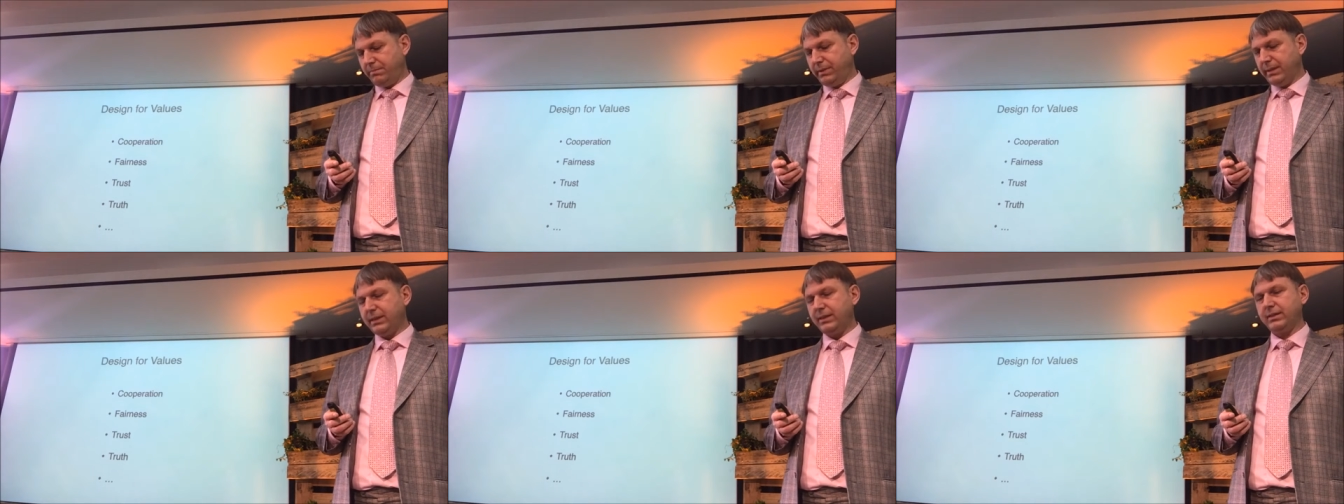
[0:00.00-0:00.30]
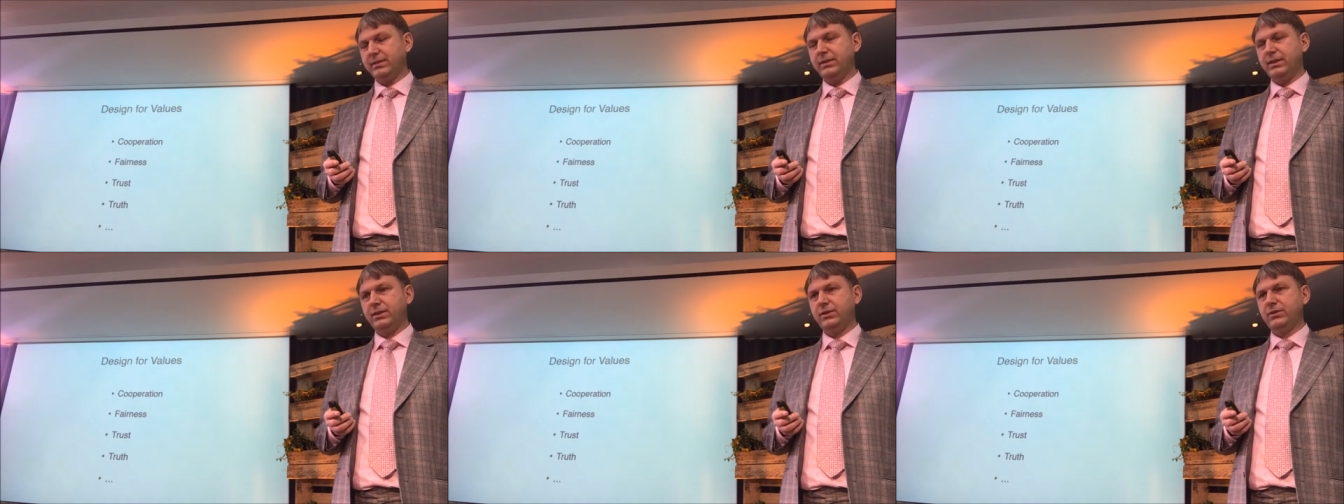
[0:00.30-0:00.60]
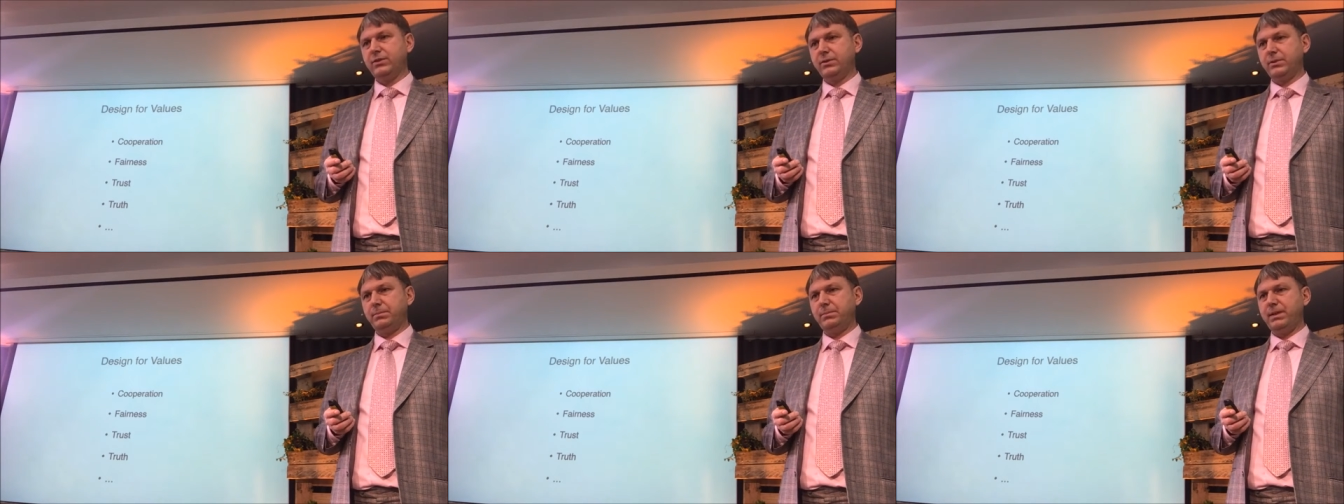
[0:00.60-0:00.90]
build
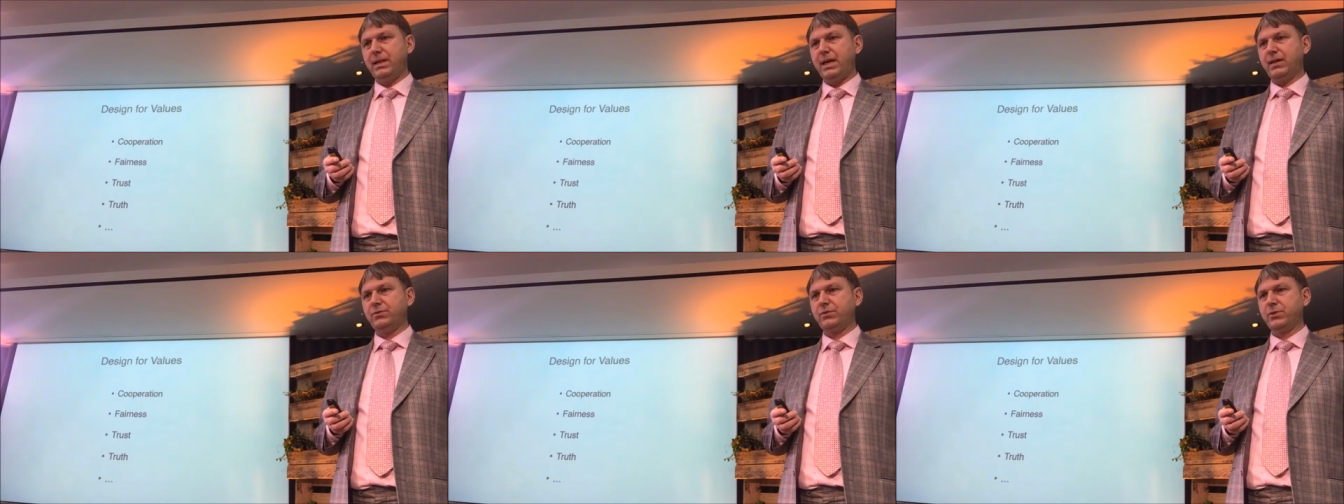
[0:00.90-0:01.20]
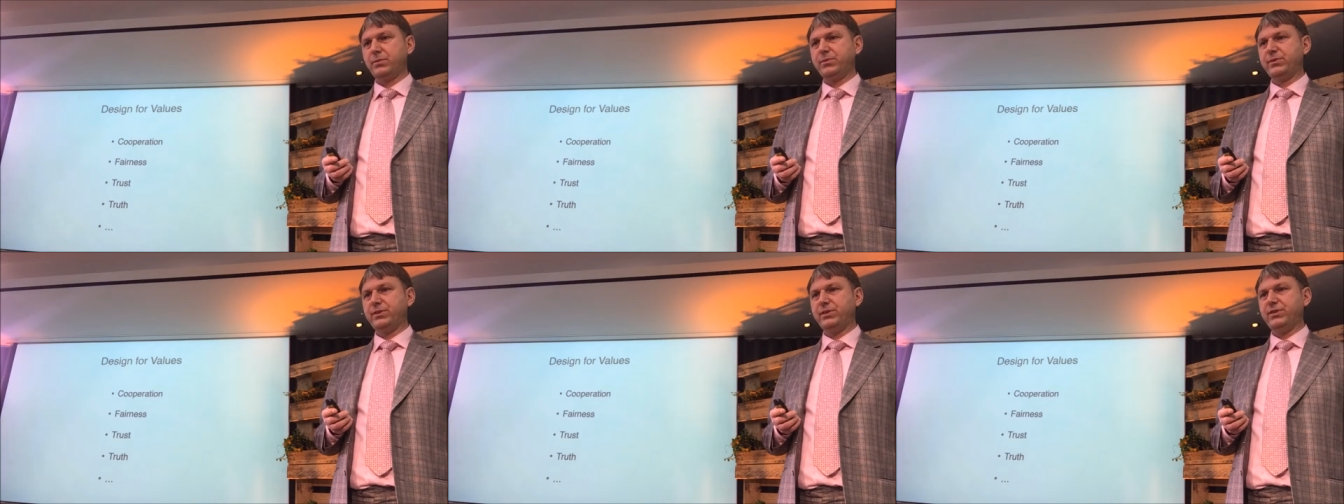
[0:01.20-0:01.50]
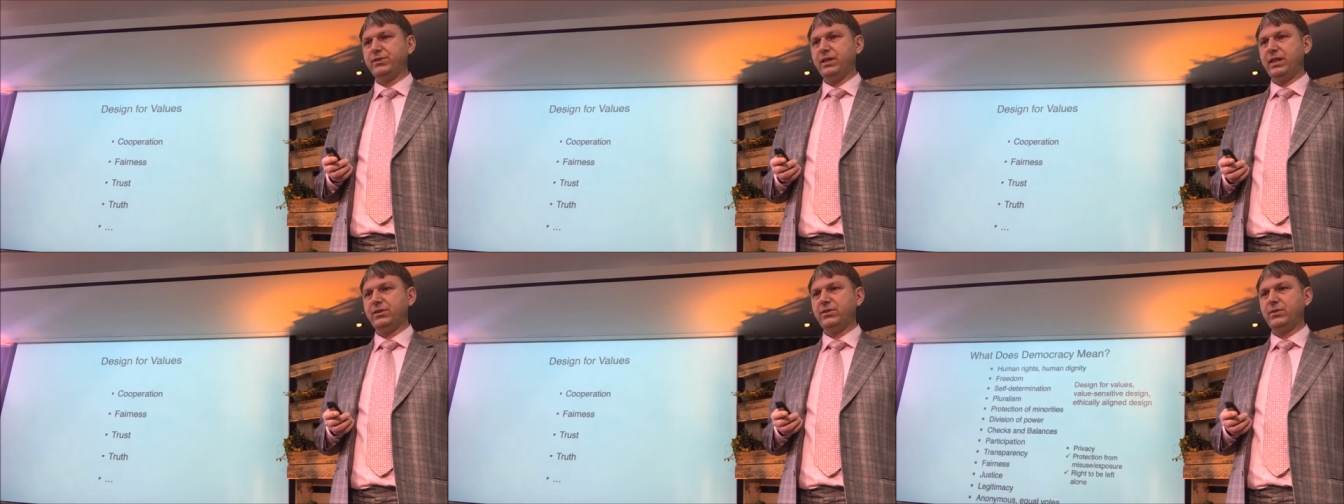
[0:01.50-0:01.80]
digital platforms
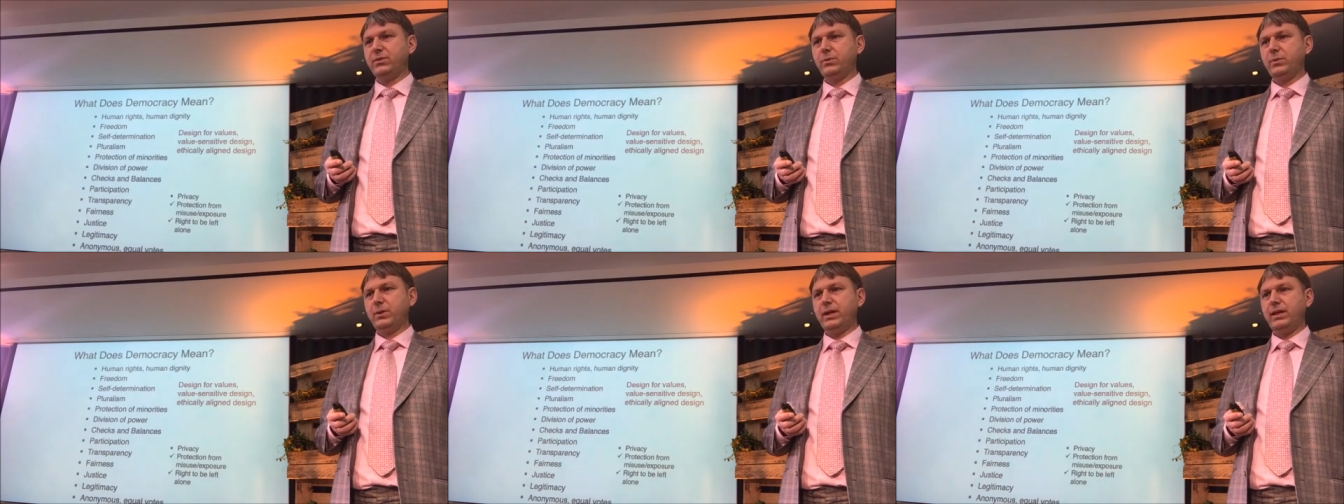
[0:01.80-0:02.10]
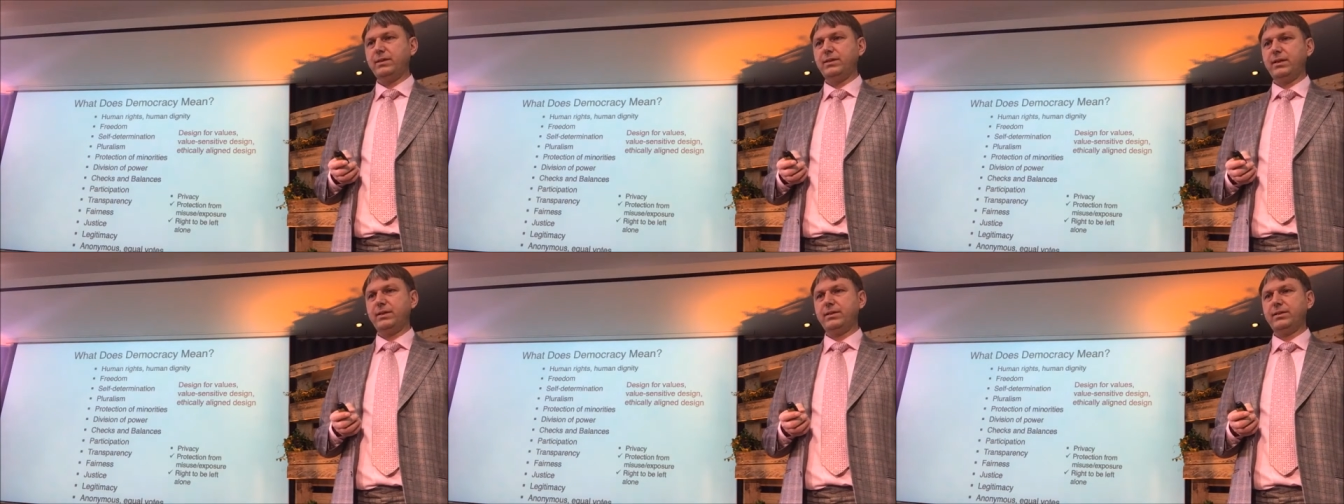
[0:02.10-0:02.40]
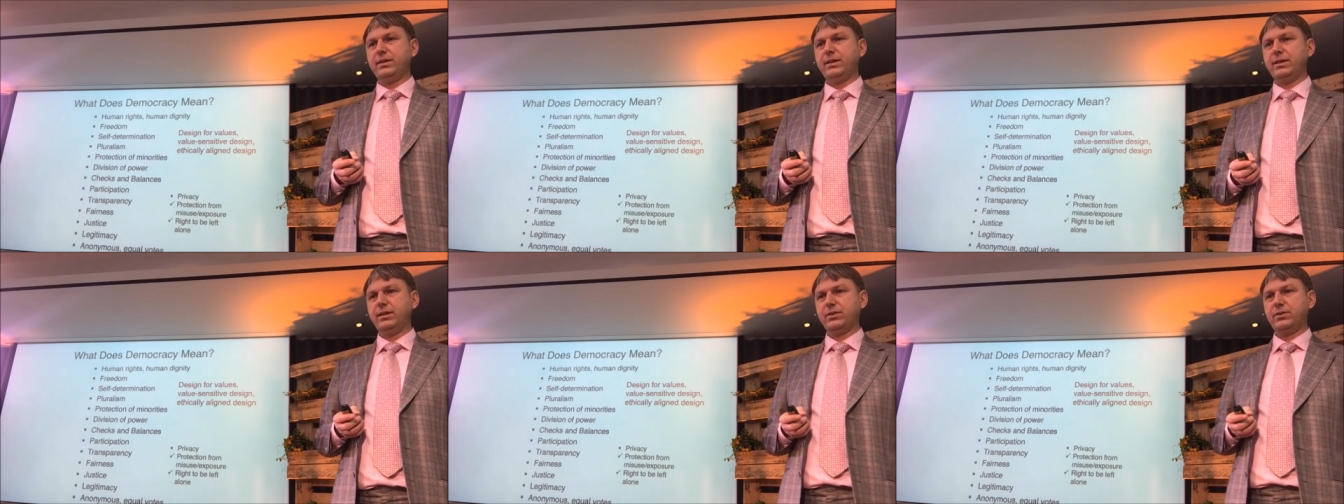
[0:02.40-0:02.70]
in such a way
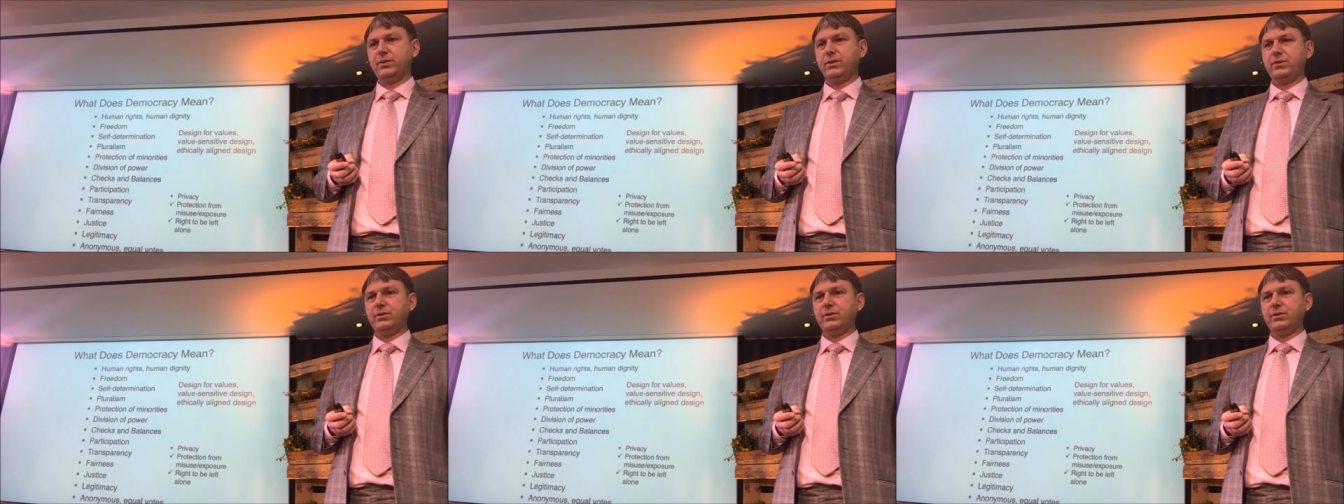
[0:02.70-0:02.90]
that they're